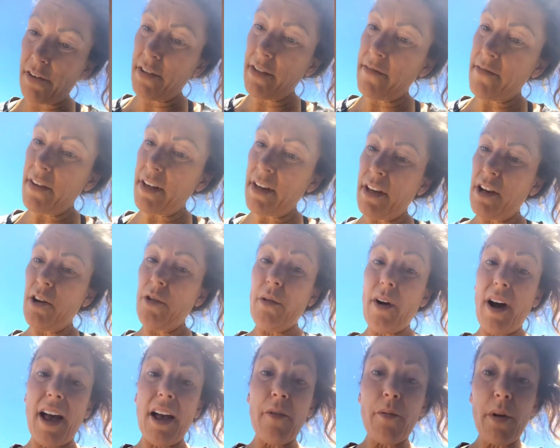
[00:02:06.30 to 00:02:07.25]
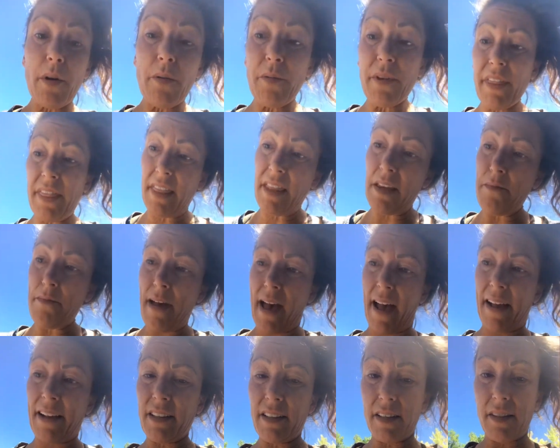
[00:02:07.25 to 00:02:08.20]
in the video, I went with the
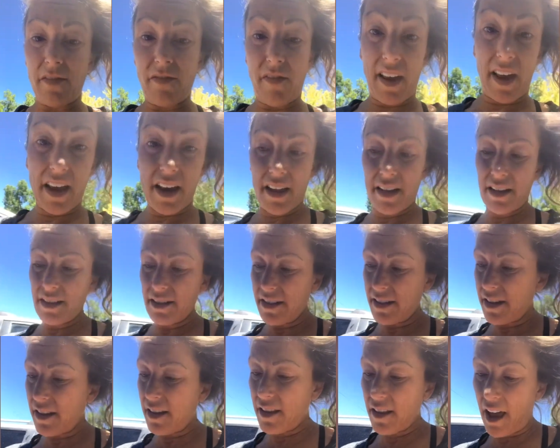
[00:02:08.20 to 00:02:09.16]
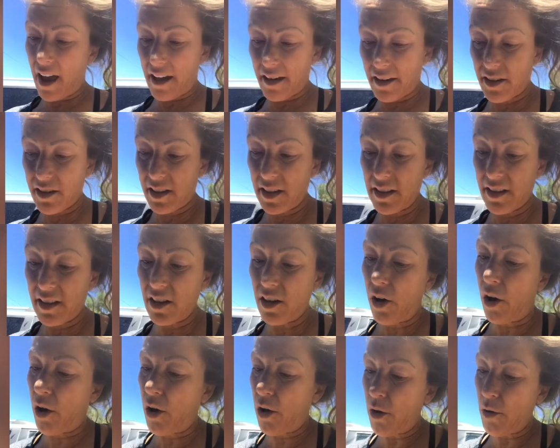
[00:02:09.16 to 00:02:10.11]
Maxx Fan Deluxe. It's an
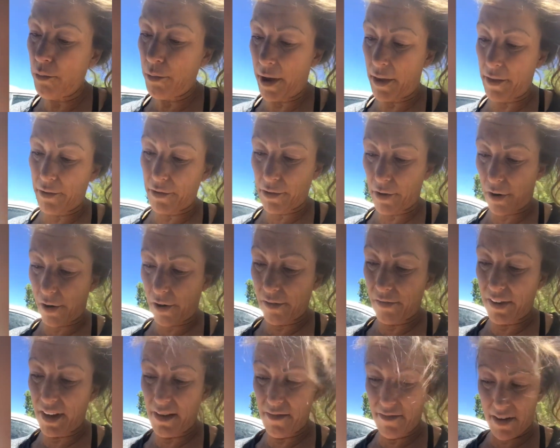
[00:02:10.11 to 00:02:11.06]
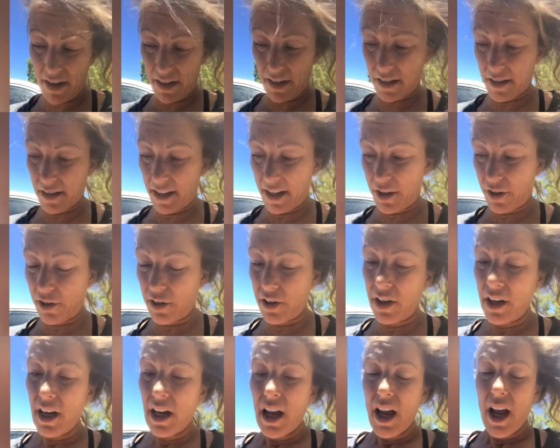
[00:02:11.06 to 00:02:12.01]
all-weather RV ventilator.
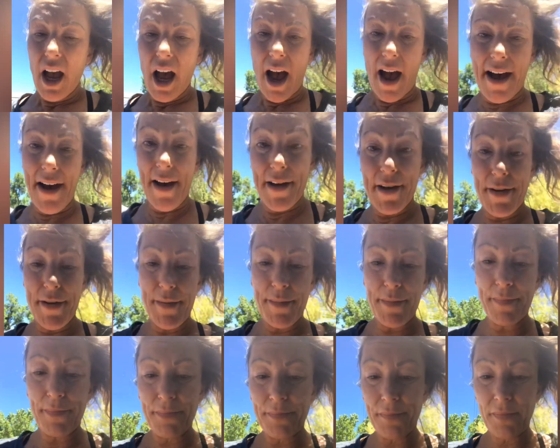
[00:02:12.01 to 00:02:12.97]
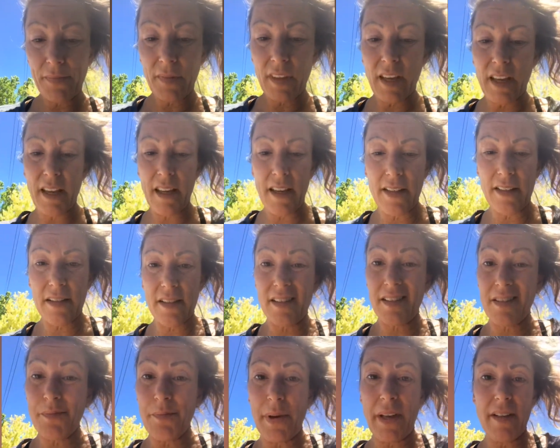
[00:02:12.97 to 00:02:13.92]
Um,
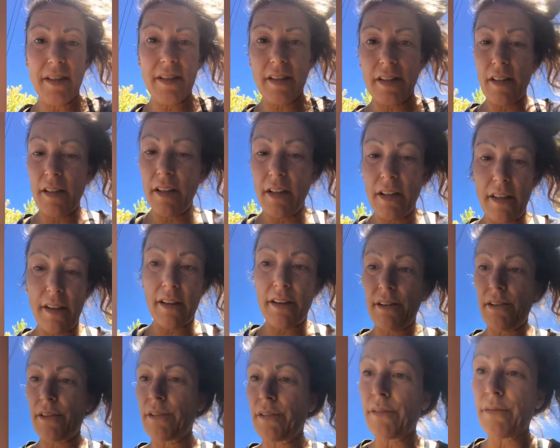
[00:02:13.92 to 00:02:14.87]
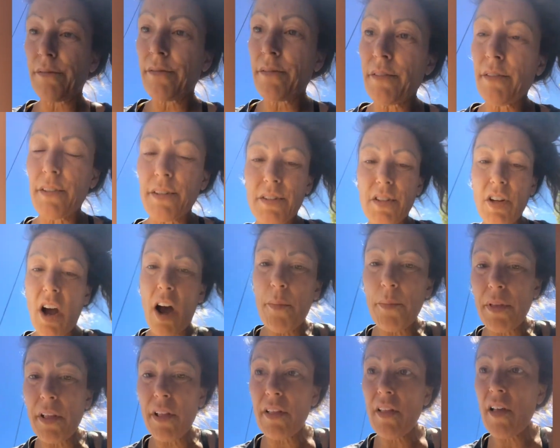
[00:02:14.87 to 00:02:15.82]
it's basically the, the top of the